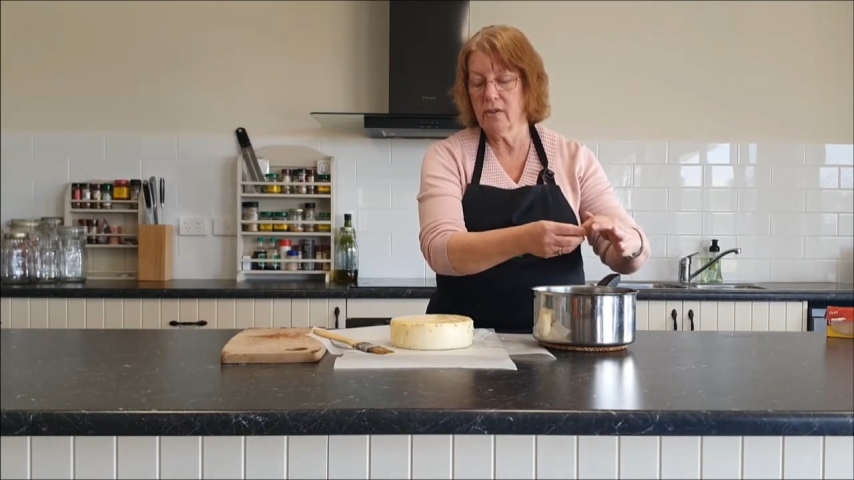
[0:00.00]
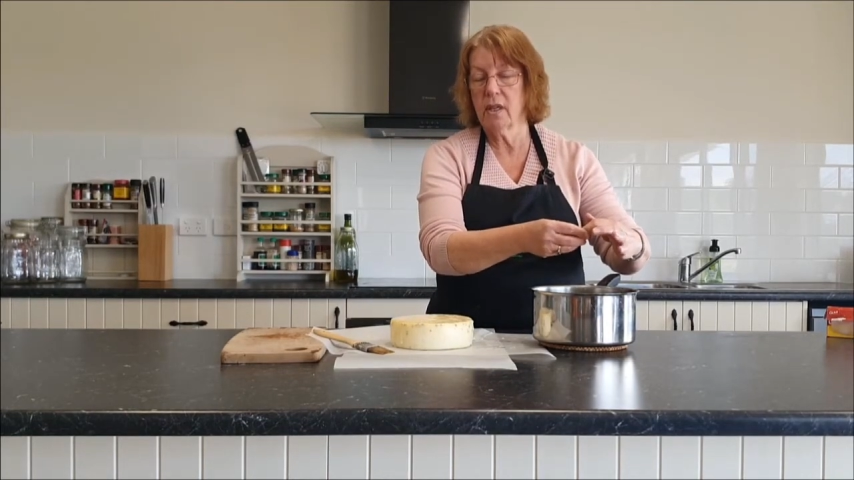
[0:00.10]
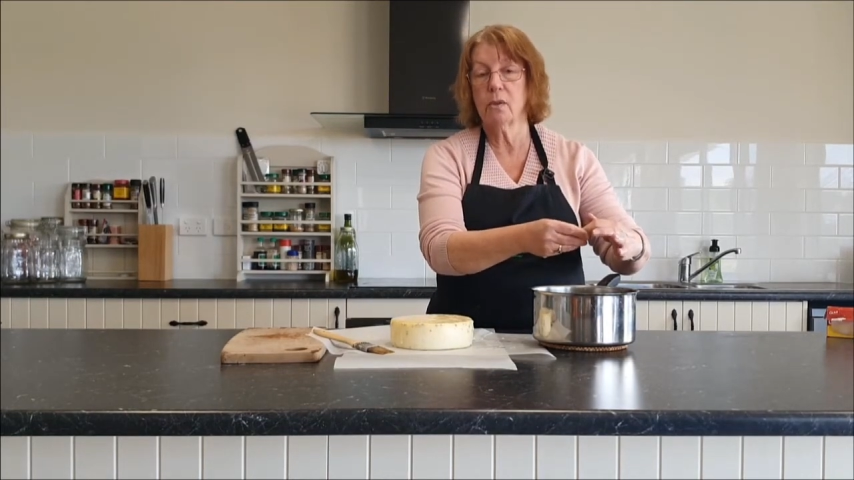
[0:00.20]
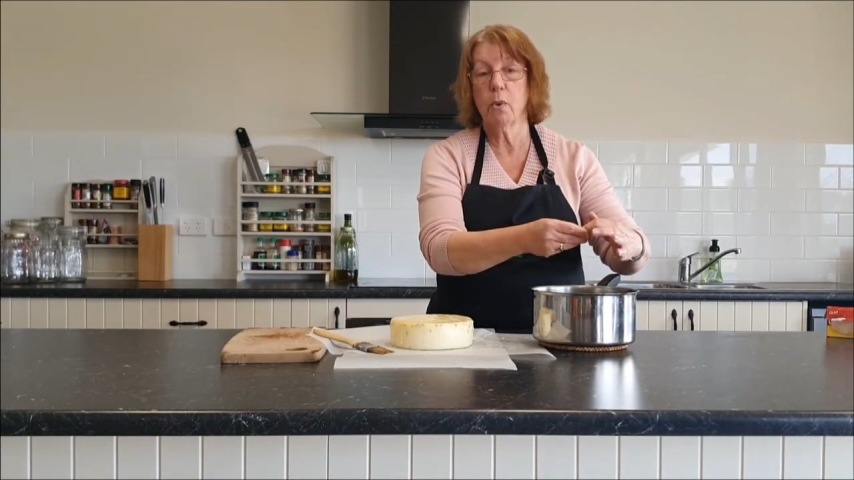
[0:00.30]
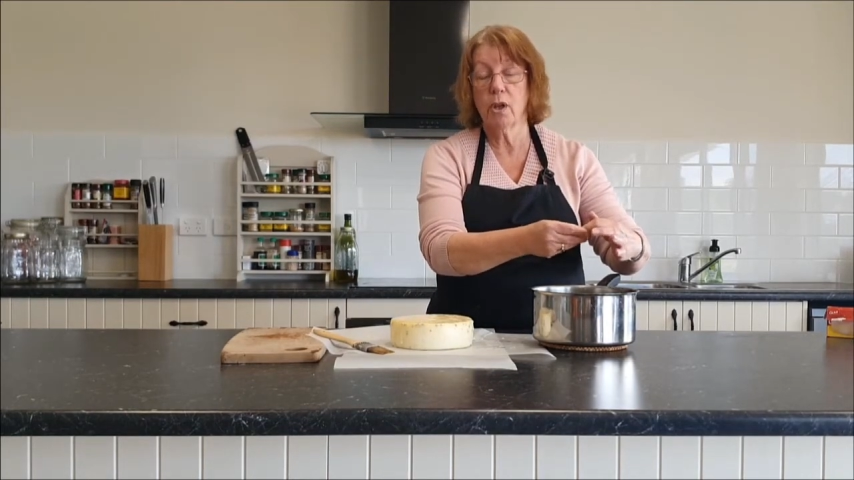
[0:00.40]
is
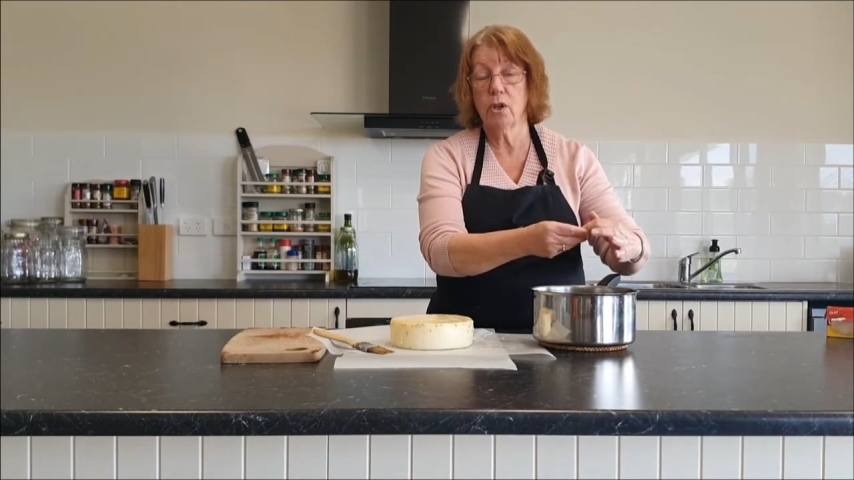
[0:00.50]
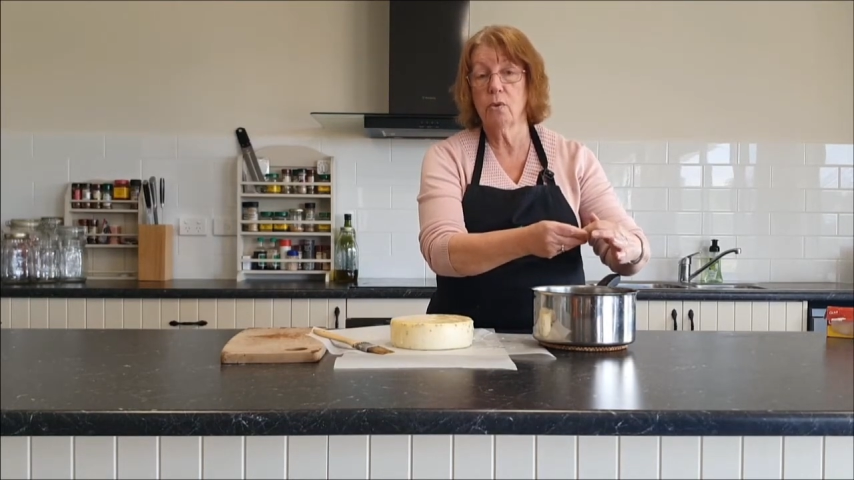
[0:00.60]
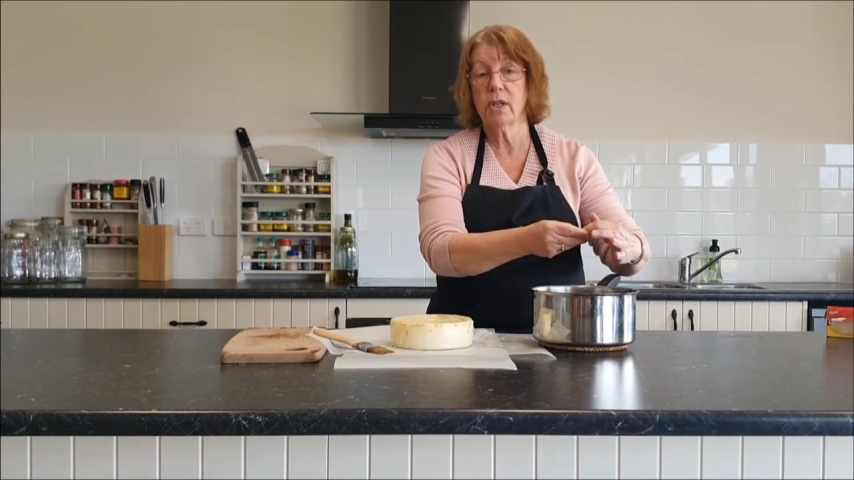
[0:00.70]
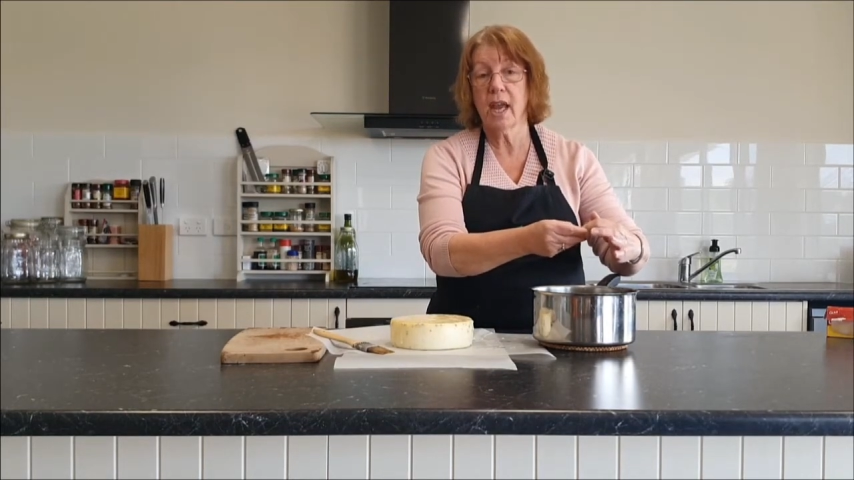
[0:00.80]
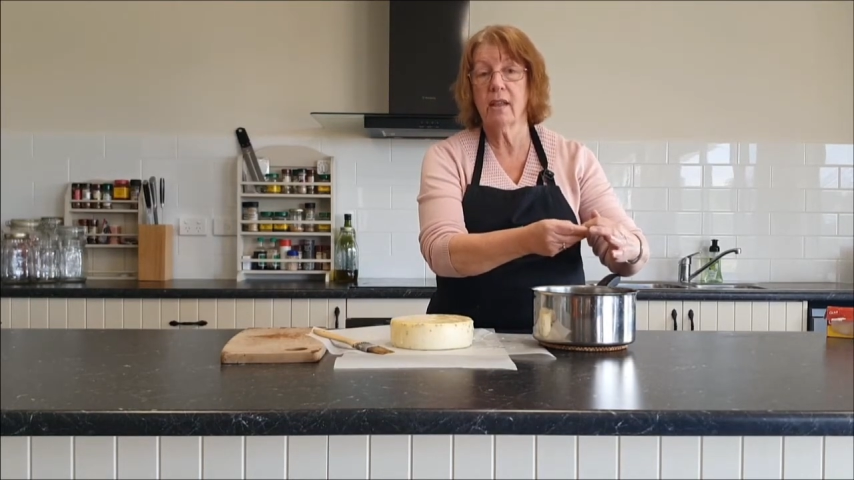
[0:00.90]
when you
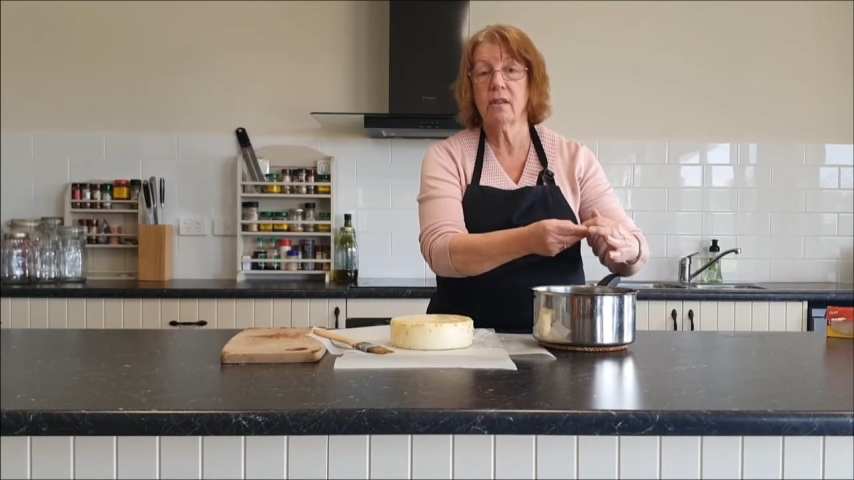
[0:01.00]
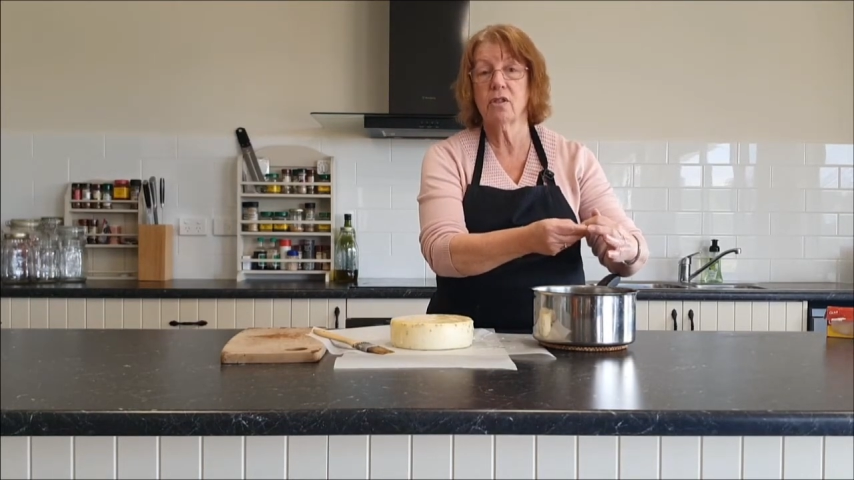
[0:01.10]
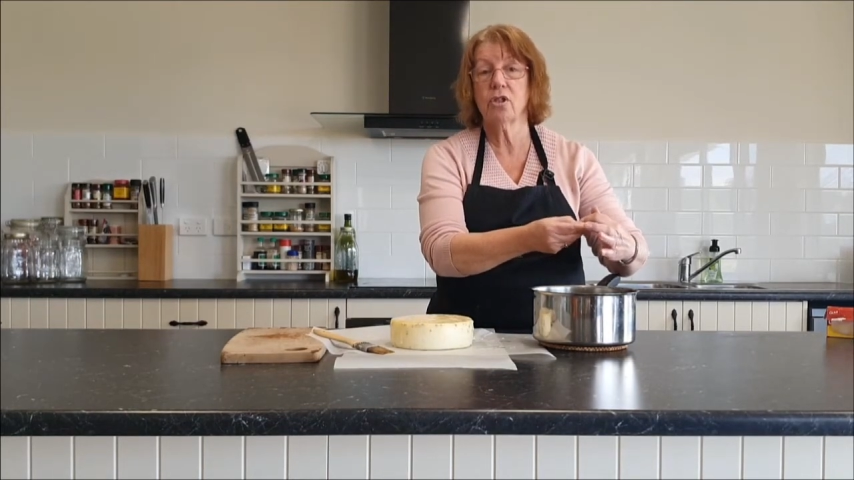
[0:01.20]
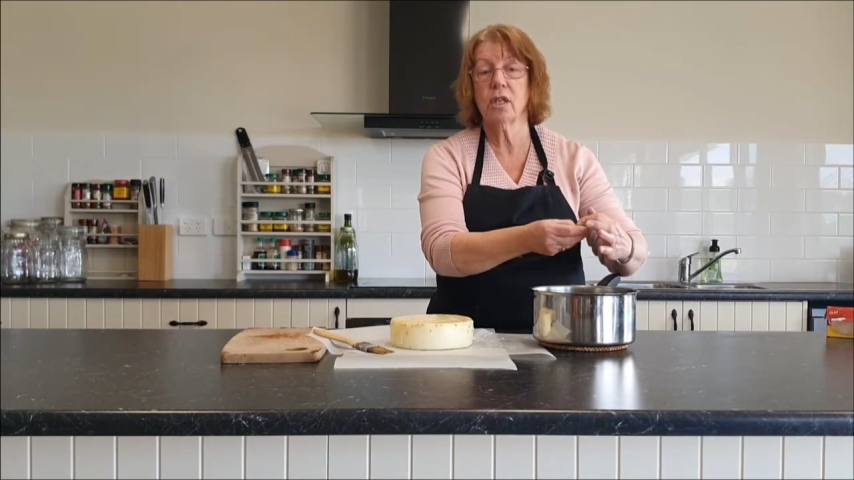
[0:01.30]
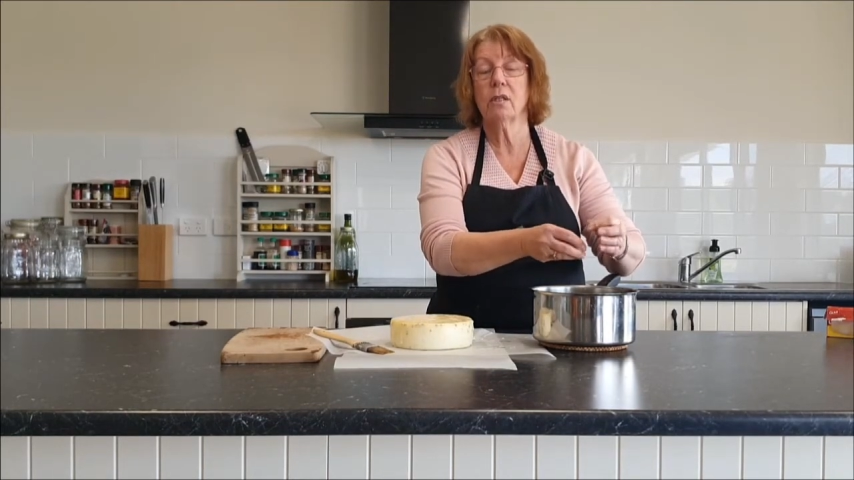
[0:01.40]
take this
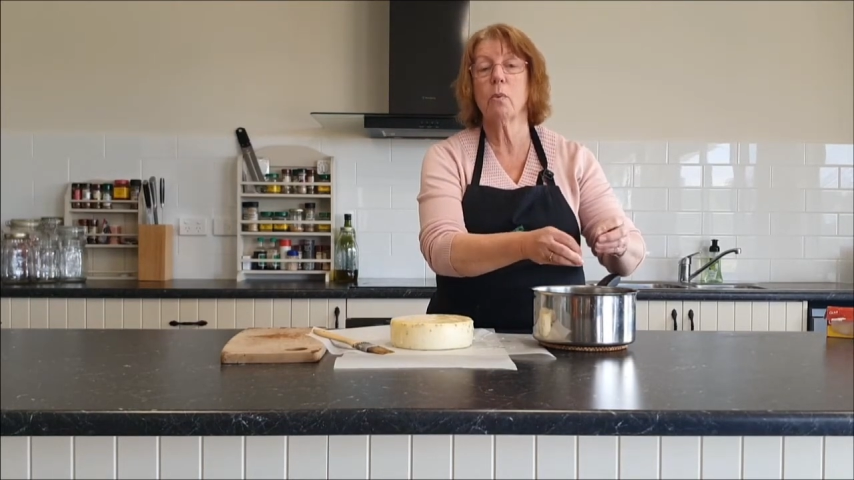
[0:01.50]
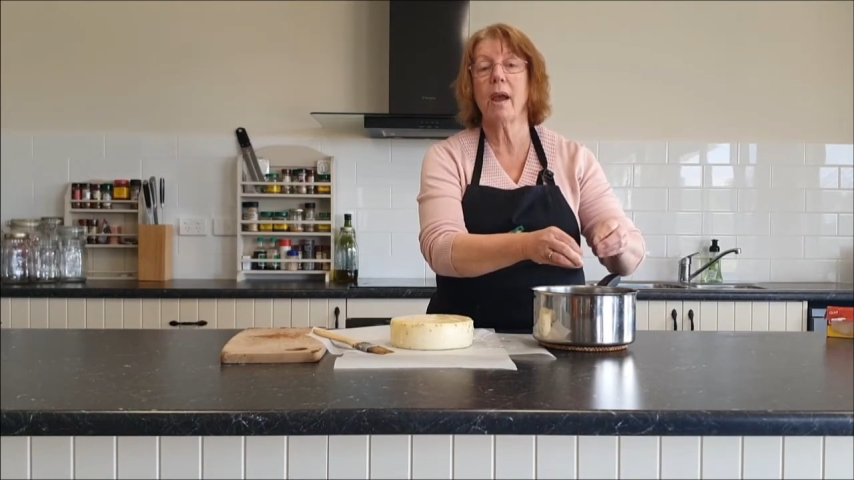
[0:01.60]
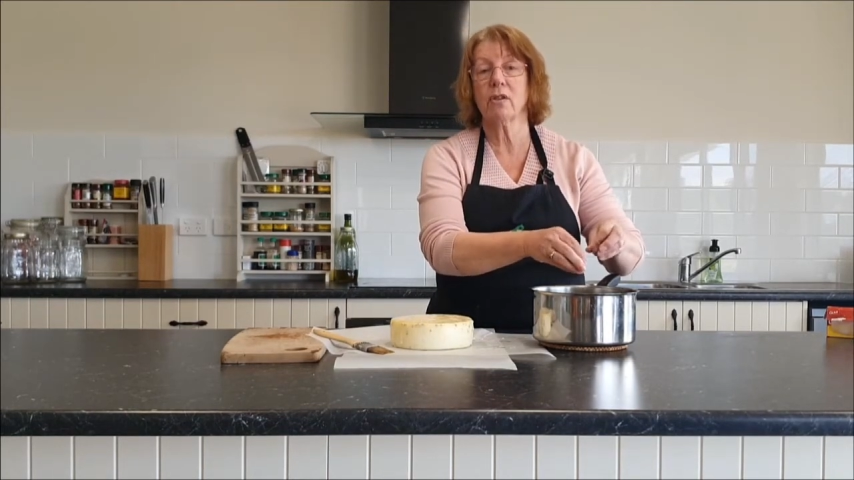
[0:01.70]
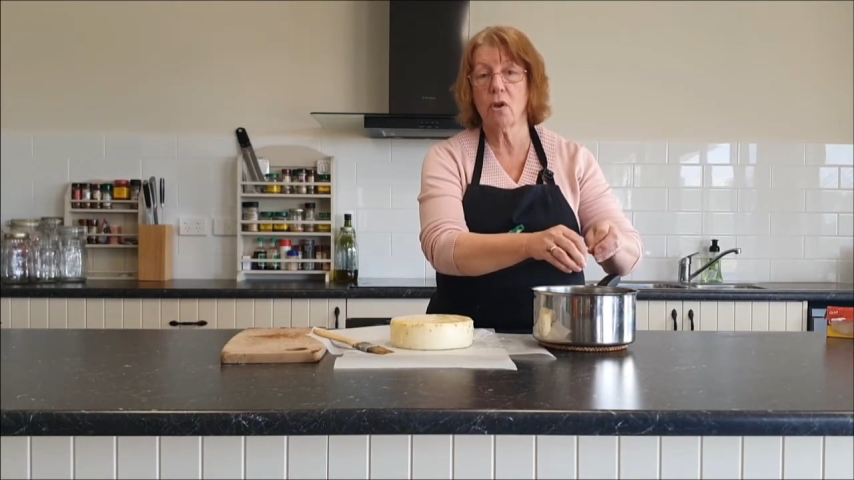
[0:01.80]
cheese wax